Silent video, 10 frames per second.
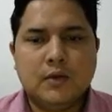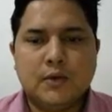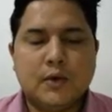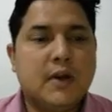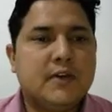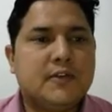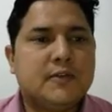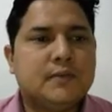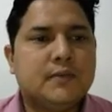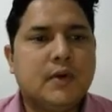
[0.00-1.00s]
So
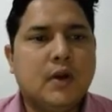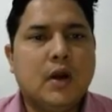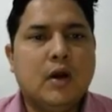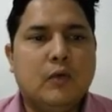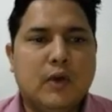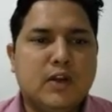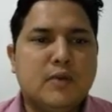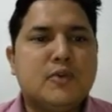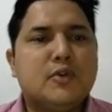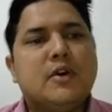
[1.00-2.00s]
guys,
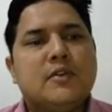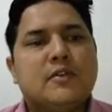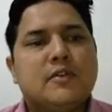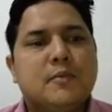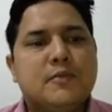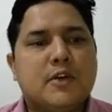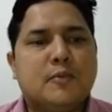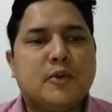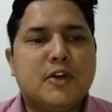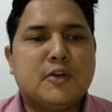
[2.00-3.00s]
welcome to the
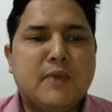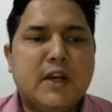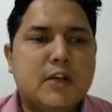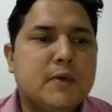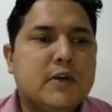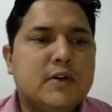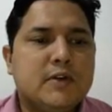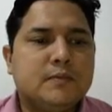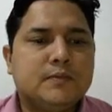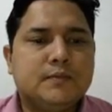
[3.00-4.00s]
subject project management
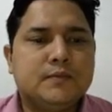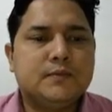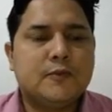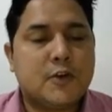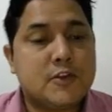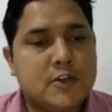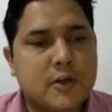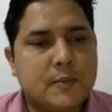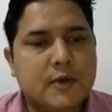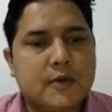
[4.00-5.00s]
first
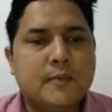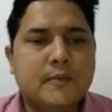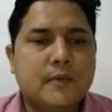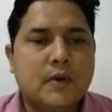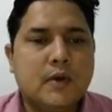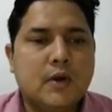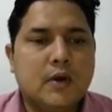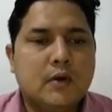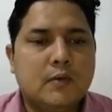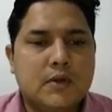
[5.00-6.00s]
chapter,
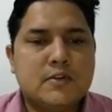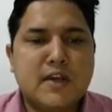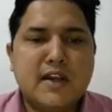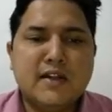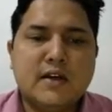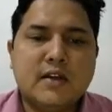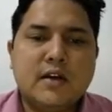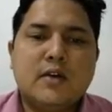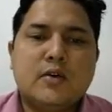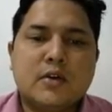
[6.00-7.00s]
which is saying that the
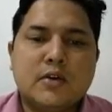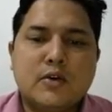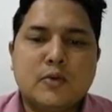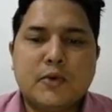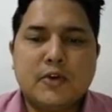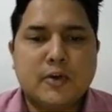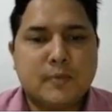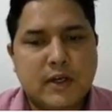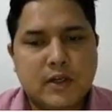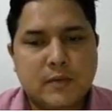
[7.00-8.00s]
introduction to
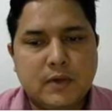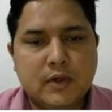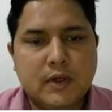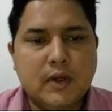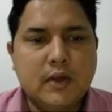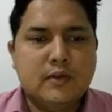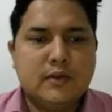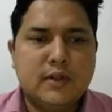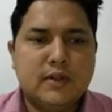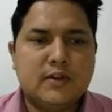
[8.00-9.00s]
project management.
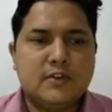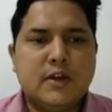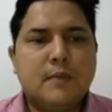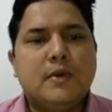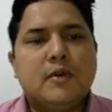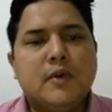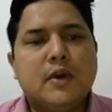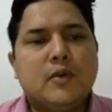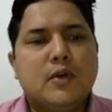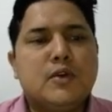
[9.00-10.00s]
So in this chapter, we
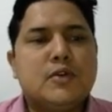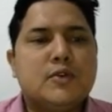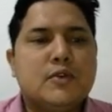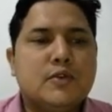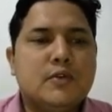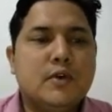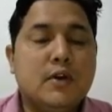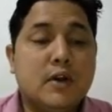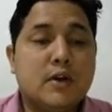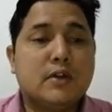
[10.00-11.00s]
are going to
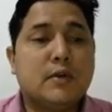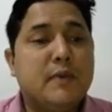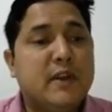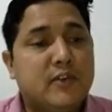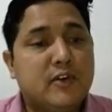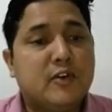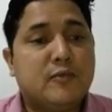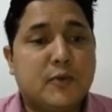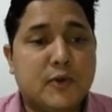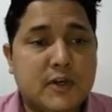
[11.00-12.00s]
learn the basic
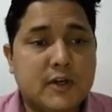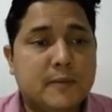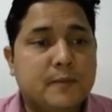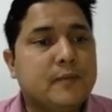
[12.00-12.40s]
of project,